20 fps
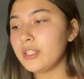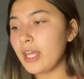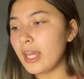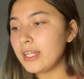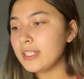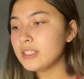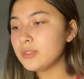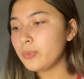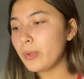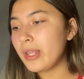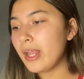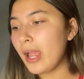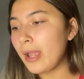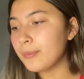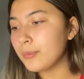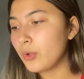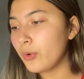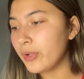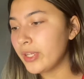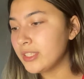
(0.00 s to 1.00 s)
that is what
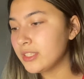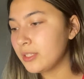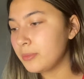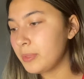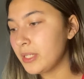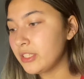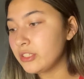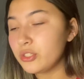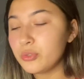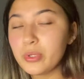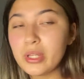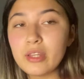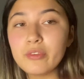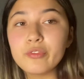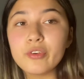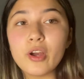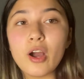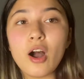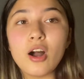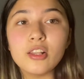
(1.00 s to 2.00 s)
I'm going to be doing
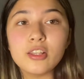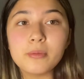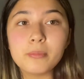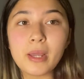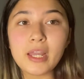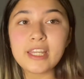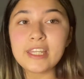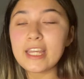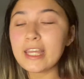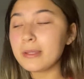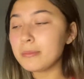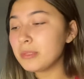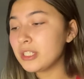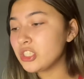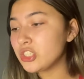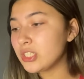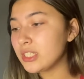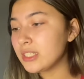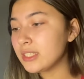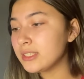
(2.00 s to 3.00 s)
for all of my
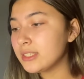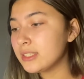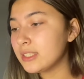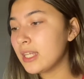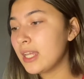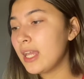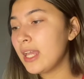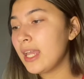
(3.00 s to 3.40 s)
images.